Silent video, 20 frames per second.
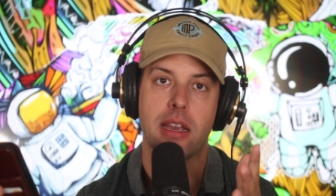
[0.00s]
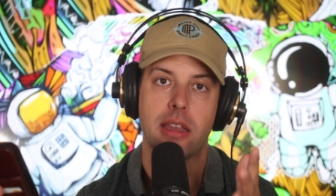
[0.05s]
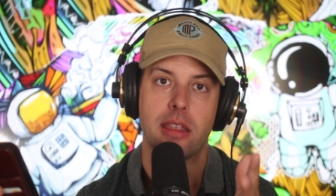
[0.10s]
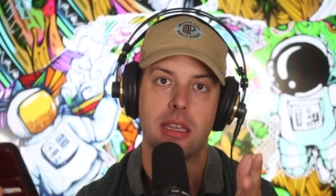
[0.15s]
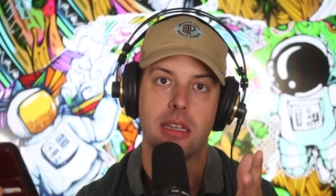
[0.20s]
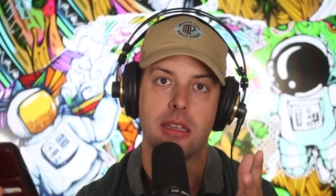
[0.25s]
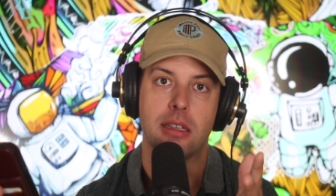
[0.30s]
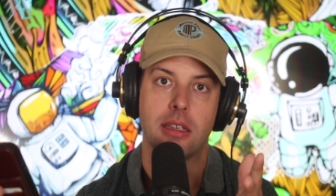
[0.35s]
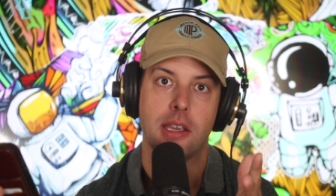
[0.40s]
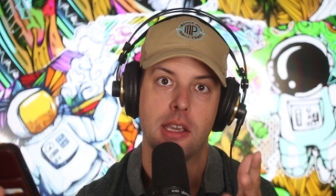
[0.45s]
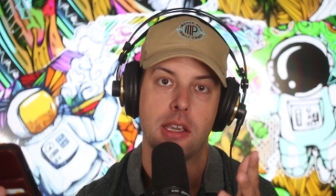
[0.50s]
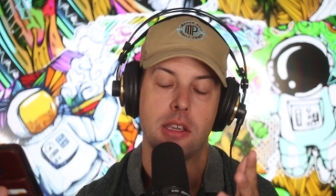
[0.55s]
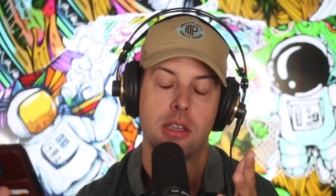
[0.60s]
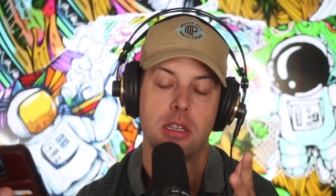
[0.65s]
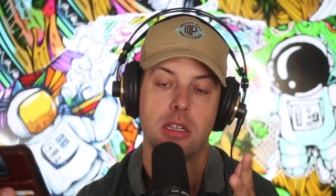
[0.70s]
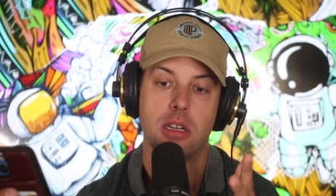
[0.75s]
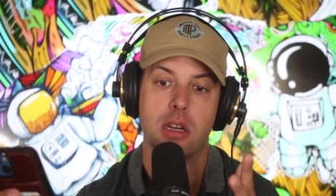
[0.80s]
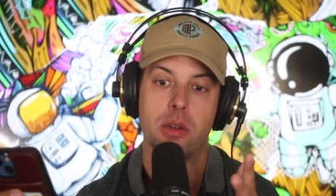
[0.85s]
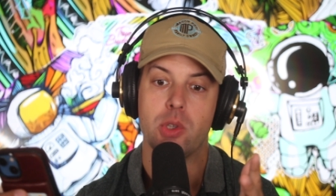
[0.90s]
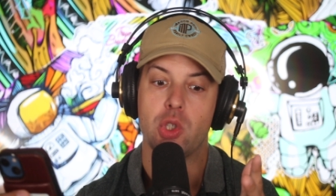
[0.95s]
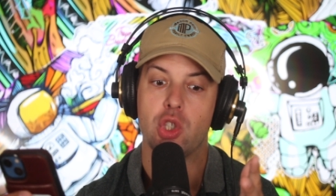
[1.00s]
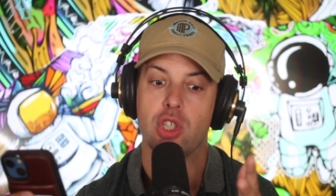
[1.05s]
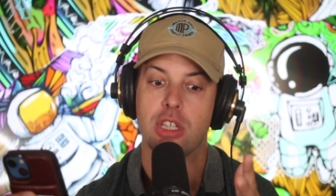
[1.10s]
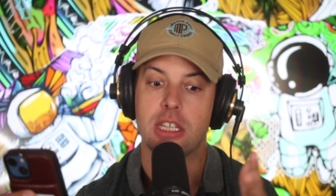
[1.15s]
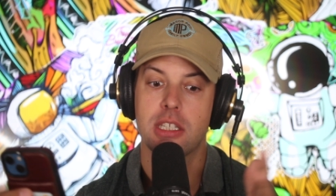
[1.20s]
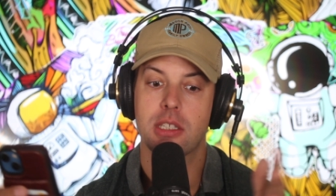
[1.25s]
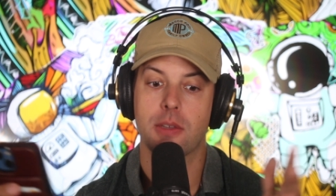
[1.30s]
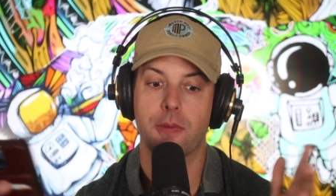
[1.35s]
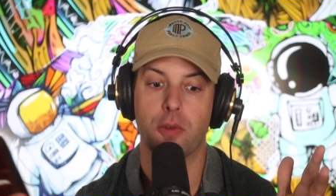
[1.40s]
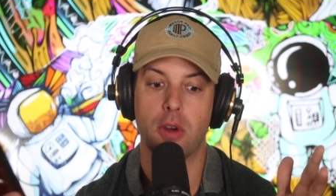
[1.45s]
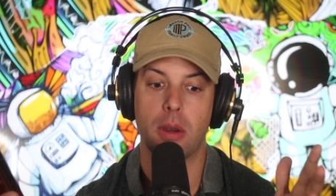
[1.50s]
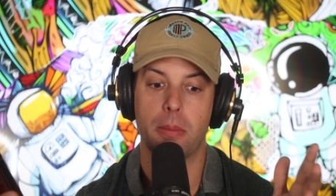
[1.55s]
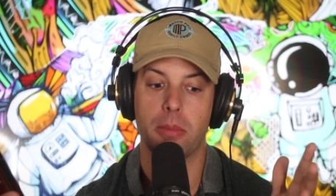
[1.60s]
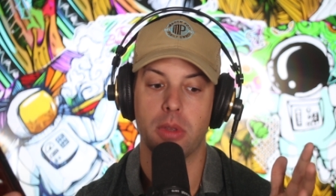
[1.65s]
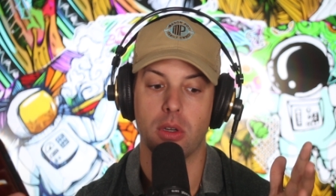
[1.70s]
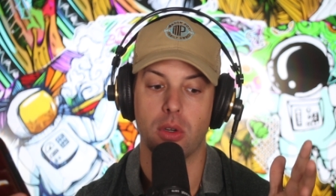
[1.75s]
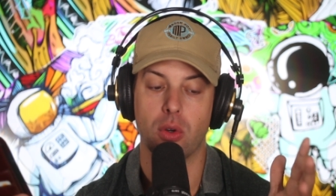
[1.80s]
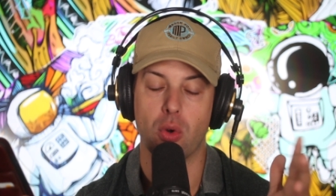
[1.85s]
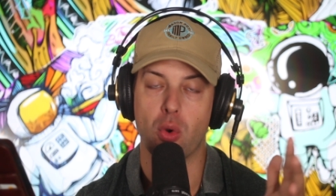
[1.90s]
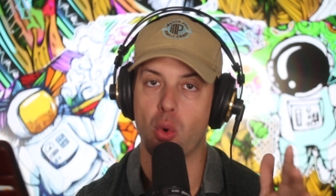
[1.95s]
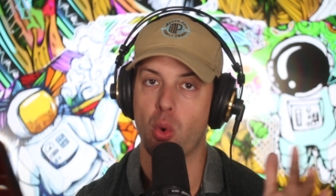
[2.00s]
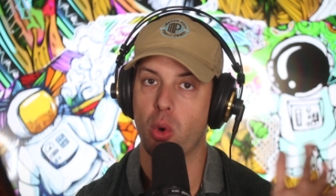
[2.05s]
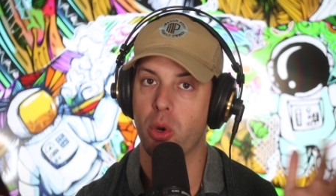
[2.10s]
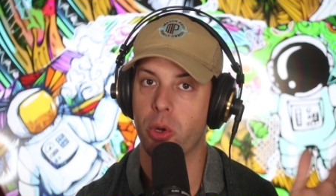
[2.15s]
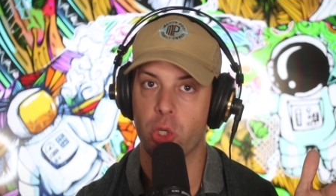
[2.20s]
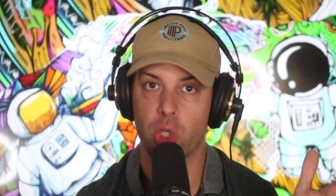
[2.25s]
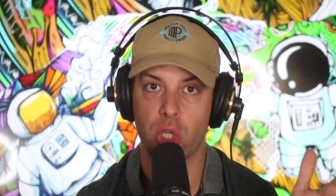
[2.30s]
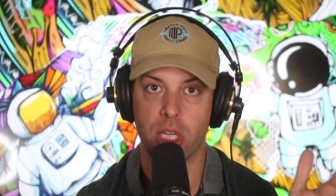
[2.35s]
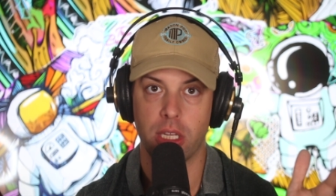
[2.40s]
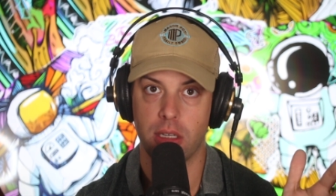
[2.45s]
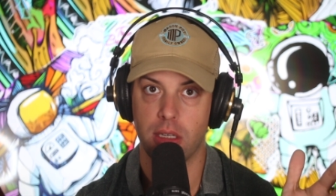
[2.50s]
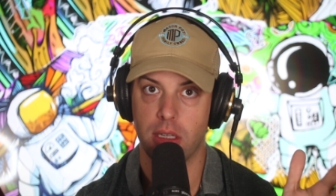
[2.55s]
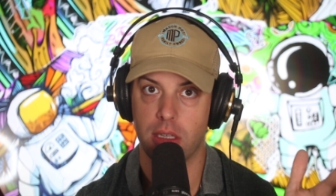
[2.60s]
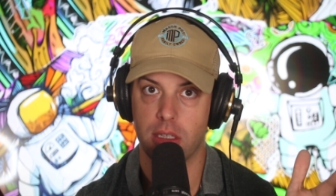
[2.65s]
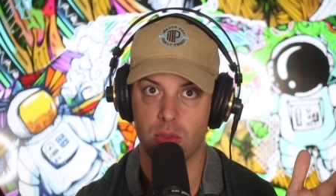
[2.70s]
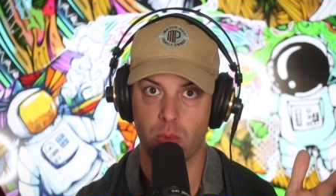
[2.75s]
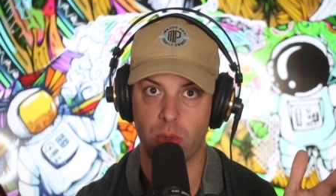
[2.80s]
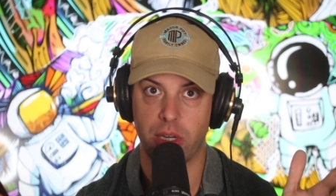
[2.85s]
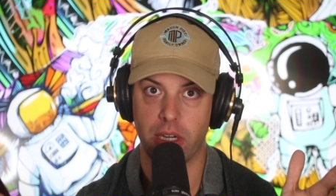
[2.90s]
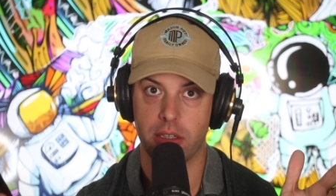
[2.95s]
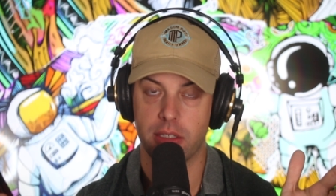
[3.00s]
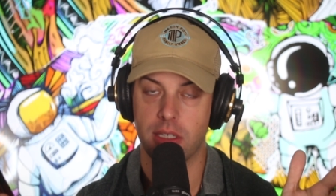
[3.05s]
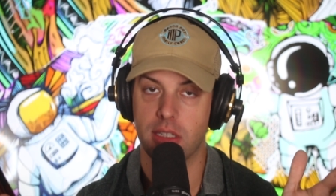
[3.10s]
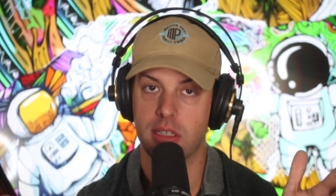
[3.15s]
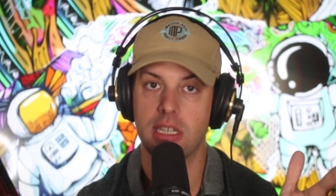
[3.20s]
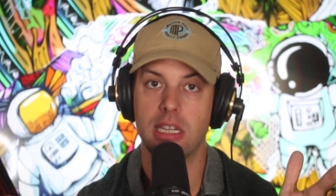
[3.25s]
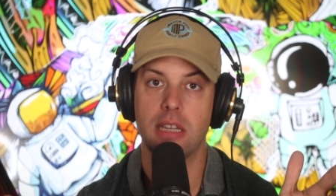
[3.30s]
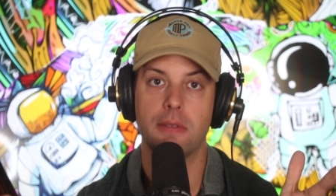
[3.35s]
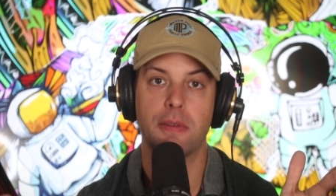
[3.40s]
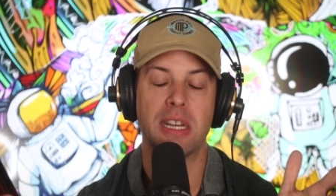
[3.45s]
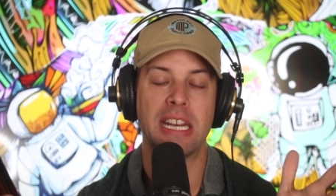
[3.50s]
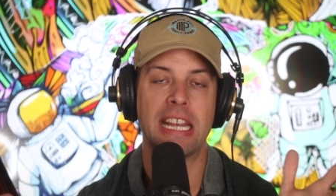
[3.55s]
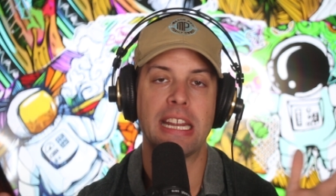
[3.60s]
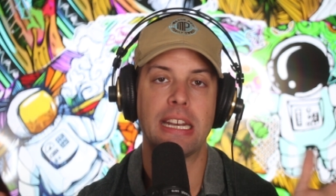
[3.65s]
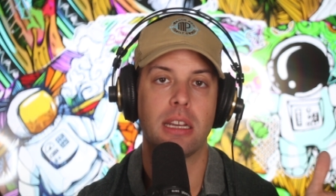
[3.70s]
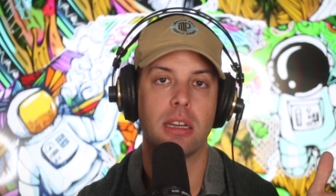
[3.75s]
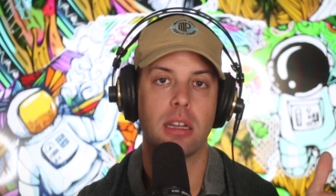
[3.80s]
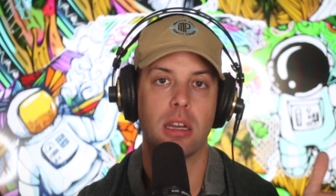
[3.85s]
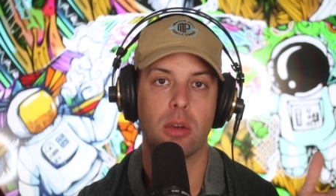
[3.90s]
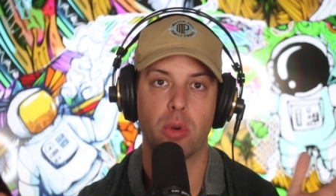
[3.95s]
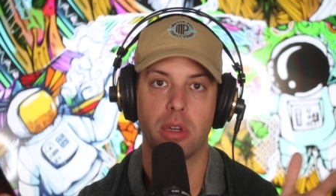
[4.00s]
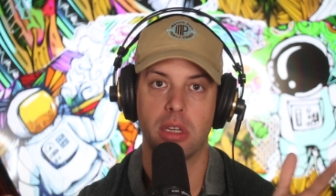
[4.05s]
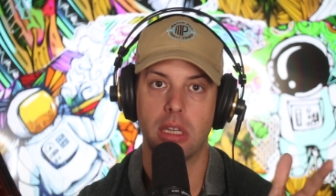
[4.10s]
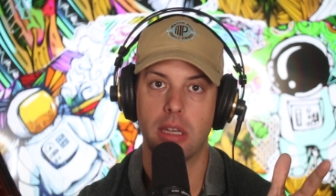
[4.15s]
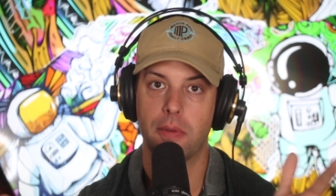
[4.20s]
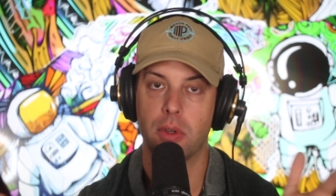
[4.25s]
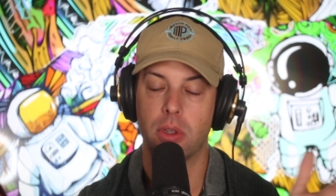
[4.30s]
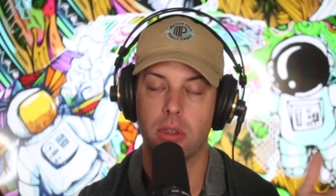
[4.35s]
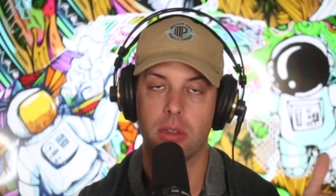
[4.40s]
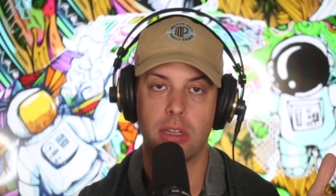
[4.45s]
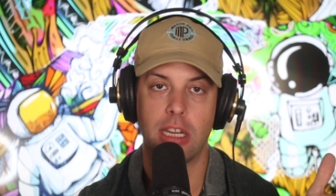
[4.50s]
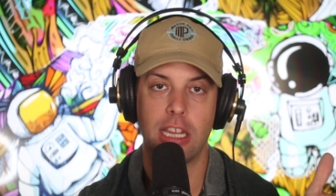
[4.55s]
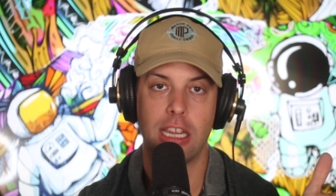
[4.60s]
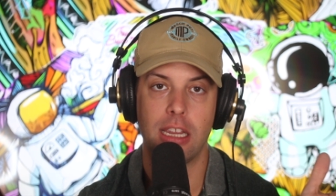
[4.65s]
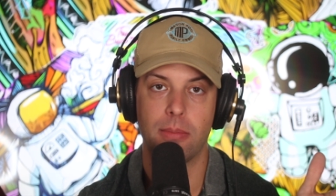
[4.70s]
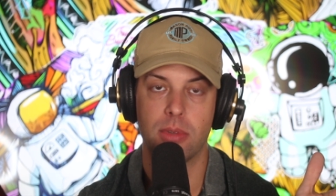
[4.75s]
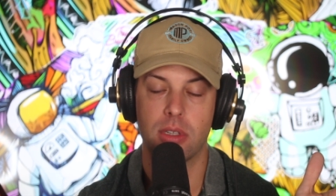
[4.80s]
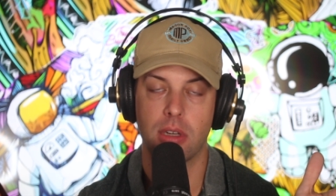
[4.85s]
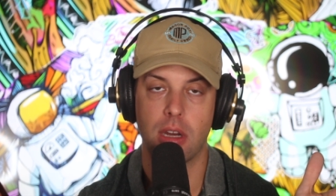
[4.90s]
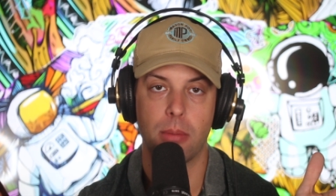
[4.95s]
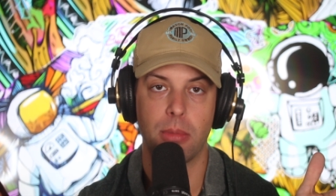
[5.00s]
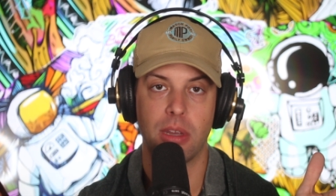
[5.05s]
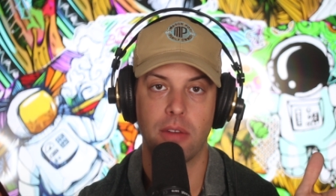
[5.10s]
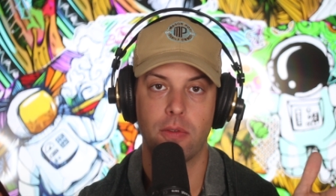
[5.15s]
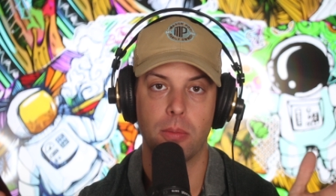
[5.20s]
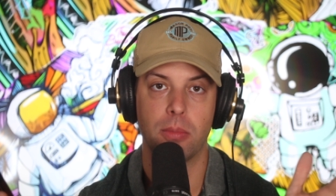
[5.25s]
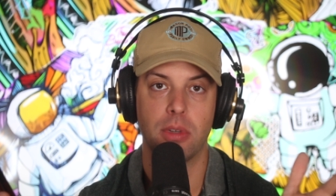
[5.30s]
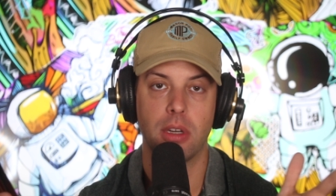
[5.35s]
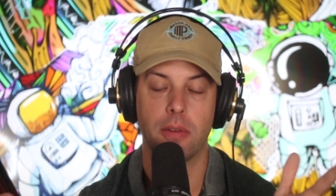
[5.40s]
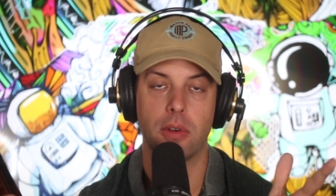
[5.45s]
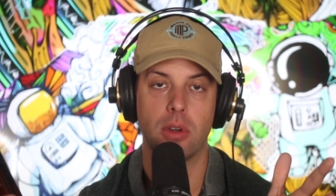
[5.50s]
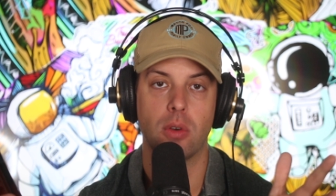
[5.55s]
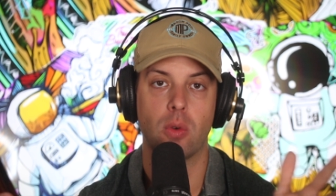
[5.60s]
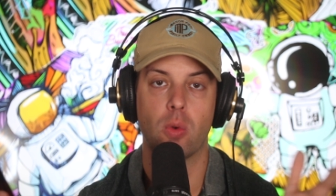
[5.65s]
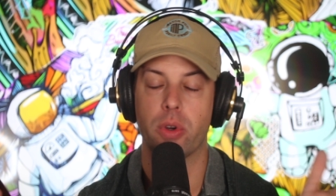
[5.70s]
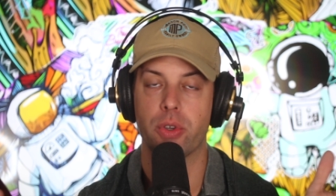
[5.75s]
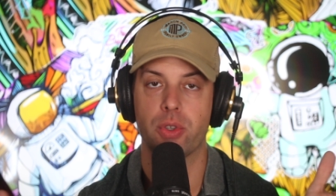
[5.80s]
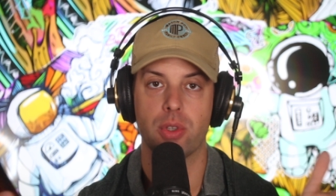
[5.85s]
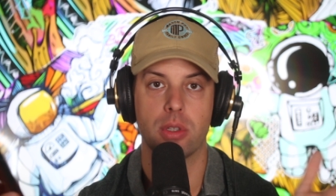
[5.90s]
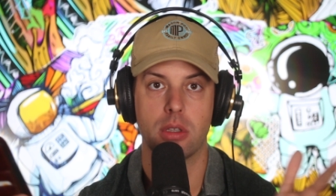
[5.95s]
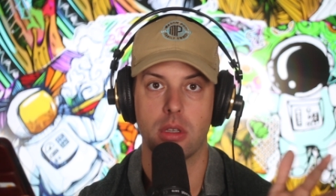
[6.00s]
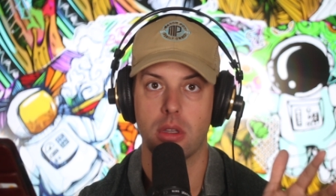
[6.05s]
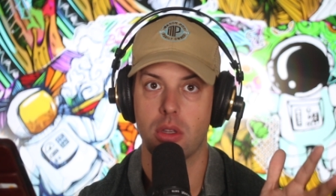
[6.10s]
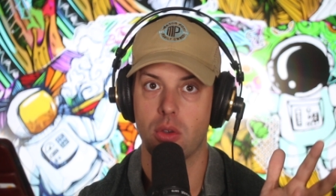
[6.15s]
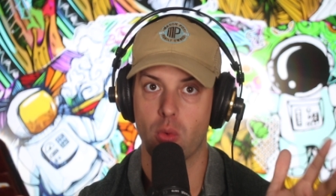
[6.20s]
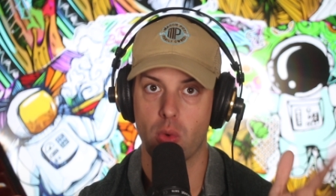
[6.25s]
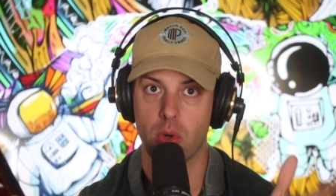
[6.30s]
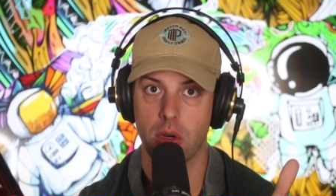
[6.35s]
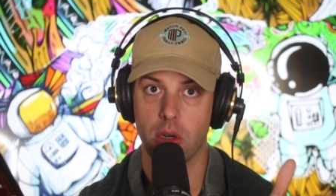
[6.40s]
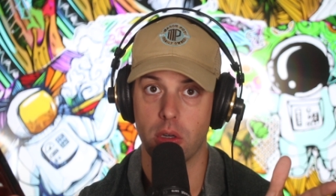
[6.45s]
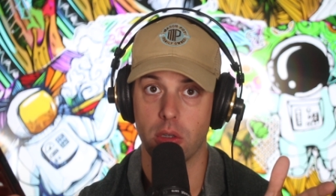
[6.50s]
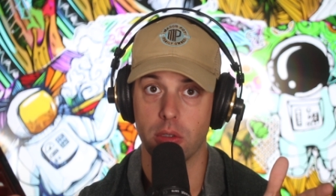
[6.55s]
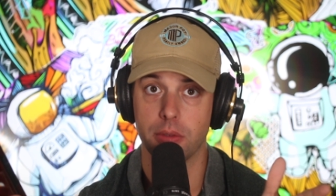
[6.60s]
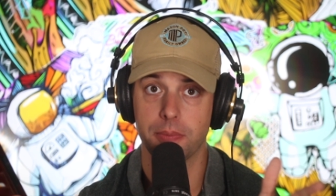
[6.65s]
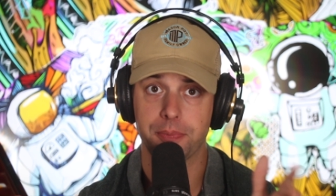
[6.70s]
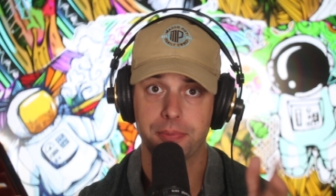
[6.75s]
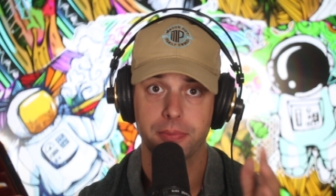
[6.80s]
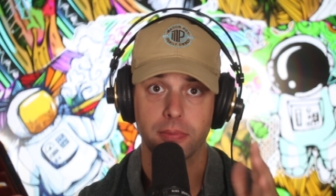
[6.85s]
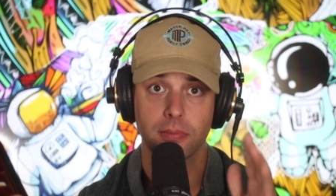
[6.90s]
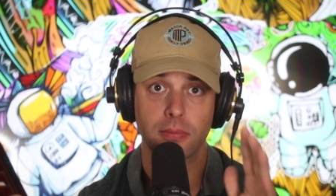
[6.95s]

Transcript: I think, you know, just from their origin is where sativa and indica were given their names, coming from different origins of the world.